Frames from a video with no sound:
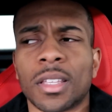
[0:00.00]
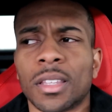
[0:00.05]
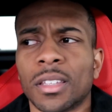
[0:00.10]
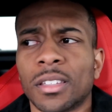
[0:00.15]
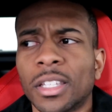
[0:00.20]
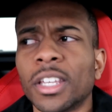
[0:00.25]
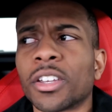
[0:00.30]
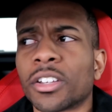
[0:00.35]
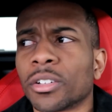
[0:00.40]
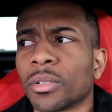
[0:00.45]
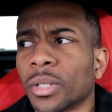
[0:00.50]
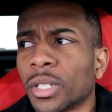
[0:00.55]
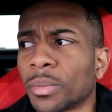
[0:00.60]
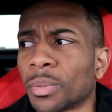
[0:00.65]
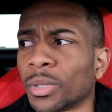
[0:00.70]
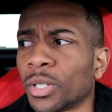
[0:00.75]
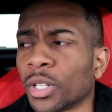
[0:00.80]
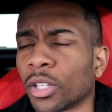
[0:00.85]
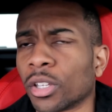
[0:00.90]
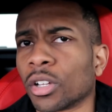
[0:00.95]
The sticker on this
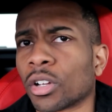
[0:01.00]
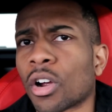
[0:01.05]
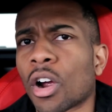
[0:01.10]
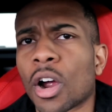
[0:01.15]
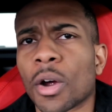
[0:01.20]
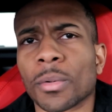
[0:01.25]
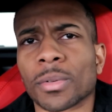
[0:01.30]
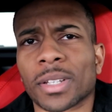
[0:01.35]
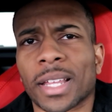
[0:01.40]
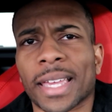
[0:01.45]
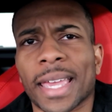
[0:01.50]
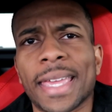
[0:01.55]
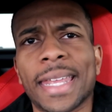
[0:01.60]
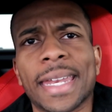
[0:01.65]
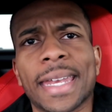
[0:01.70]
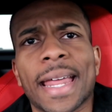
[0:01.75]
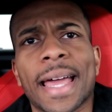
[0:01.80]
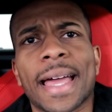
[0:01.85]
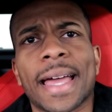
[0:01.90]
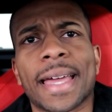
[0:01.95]
particular car was like
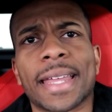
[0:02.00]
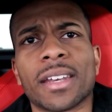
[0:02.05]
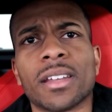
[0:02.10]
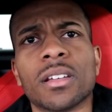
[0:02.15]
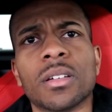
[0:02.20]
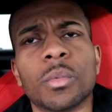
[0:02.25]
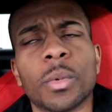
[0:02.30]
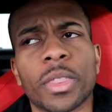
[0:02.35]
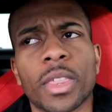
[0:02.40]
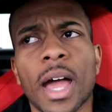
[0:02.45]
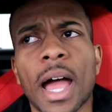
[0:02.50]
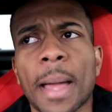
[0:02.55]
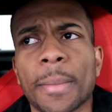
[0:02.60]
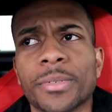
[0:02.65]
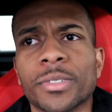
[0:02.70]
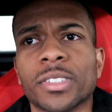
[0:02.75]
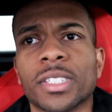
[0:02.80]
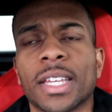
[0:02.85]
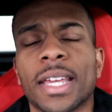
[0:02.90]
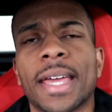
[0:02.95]
89 with the
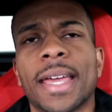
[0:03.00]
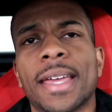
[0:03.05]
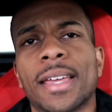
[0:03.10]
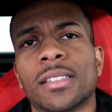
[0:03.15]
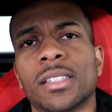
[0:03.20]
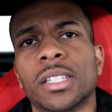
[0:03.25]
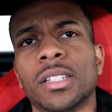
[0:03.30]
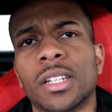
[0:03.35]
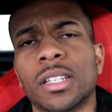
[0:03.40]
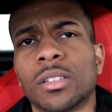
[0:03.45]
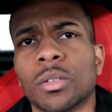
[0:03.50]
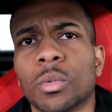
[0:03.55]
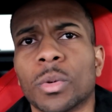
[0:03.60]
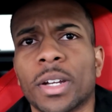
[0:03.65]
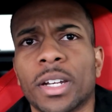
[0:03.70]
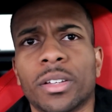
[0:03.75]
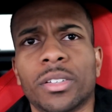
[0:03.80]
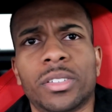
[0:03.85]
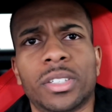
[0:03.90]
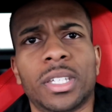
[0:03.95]
options it has. It is a
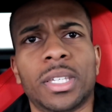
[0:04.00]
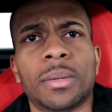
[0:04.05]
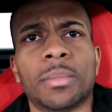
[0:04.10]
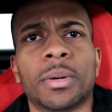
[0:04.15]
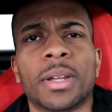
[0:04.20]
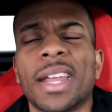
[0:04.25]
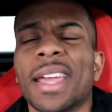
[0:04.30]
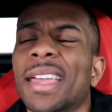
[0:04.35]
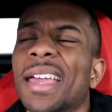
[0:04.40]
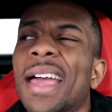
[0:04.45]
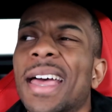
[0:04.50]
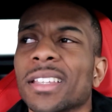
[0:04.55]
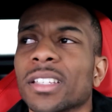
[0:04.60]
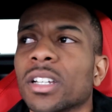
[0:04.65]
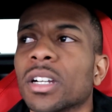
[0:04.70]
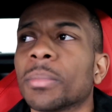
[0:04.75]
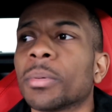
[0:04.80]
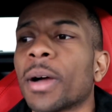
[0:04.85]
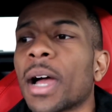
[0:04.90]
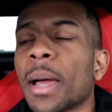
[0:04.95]
1LZ, but it has a
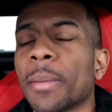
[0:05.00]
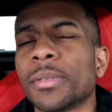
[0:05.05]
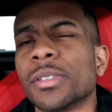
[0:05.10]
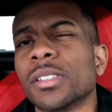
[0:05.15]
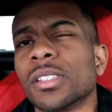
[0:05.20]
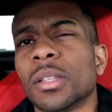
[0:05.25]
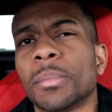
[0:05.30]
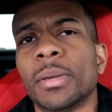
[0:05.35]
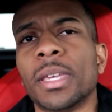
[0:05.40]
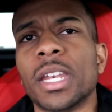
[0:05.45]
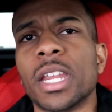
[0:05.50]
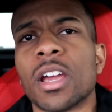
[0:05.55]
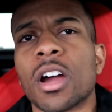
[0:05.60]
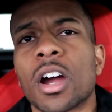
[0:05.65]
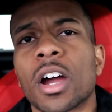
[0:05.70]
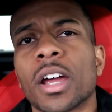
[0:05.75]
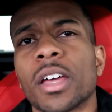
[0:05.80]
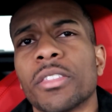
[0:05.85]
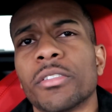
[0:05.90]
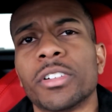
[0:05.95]
couple options: the
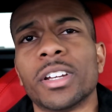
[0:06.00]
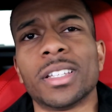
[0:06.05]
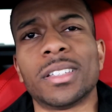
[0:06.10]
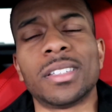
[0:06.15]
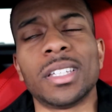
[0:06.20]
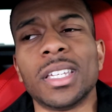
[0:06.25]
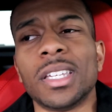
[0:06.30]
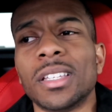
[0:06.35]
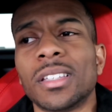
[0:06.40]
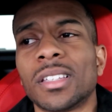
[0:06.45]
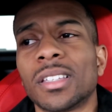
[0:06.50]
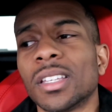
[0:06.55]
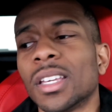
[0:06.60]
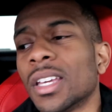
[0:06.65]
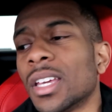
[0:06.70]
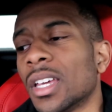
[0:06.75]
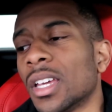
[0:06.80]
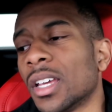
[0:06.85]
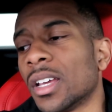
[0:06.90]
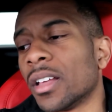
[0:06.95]
PDR, the red seats,
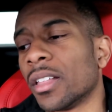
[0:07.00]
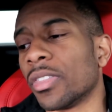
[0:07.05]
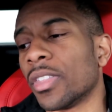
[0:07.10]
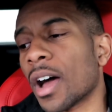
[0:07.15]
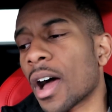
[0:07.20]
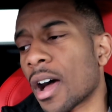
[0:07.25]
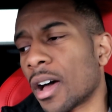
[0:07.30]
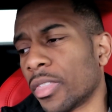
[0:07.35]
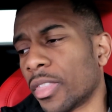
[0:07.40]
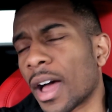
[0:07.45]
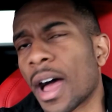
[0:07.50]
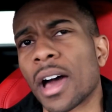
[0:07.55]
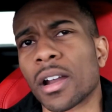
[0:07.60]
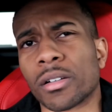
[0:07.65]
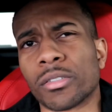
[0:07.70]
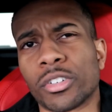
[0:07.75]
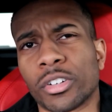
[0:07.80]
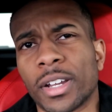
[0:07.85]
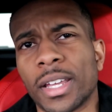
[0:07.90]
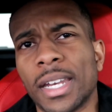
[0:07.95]
the
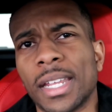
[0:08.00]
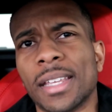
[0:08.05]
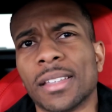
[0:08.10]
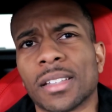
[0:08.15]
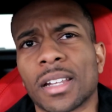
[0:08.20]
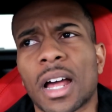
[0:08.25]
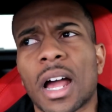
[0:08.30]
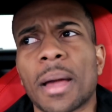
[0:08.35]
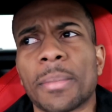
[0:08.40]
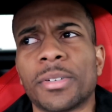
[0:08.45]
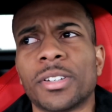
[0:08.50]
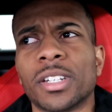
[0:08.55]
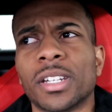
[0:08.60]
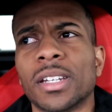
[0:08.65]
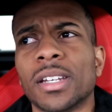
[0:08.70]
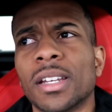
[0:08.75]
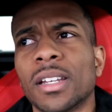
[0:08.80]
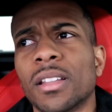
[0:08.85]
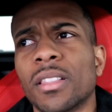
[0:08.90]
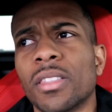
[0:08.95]
auto tranny is an
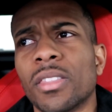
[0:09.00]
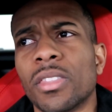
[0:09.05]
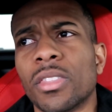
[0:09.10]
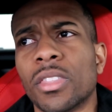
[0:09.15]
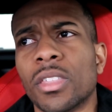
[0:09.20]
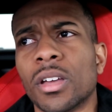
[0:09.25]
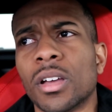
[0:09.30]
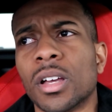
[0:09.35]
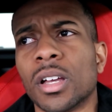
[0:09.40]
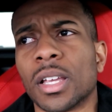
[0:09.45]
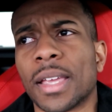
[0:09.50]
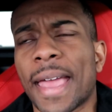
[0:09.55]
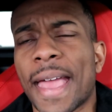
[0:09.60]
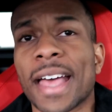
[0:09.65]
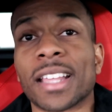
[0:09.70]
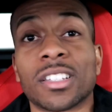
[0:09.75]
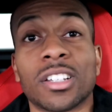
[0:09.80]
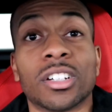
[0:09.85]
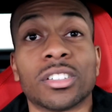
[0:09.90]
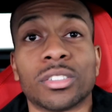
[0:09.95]
option, the
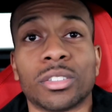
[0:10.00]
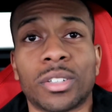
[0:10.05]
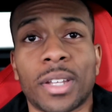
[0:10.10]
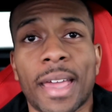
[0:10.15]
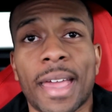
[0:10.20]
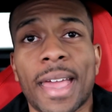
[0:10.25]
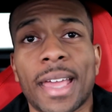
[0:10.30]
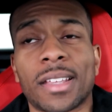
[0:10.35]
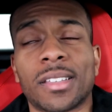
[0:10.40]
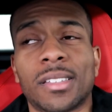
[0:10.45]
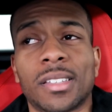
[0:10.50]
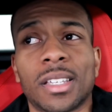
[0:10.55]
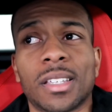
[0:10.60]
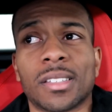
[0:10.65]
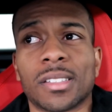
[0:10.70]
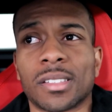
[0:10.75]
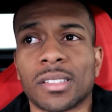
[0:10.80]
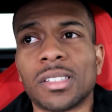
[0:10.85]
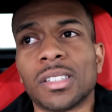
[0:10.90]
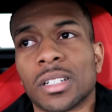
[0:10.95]
gas guzzler tax
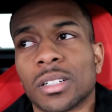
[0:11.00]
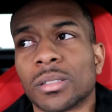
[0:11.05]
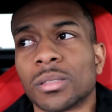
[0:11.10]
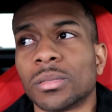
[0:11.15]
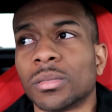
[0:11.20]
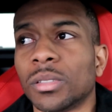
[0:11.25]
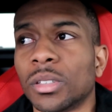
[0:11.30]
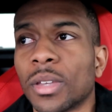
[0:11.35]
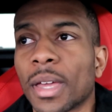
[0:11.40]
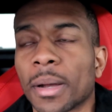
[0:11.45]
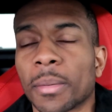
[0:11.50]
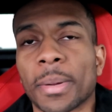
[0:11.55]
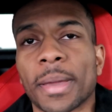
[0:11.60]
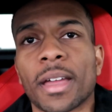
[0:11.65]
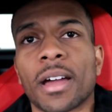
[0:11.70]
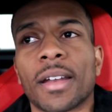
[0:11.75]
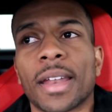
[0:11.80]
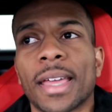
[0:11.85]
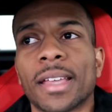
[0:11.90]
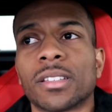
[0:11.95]
is, you know, you gotta
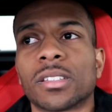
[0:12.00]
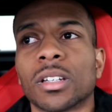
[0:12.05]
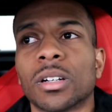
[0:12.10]
pay all that.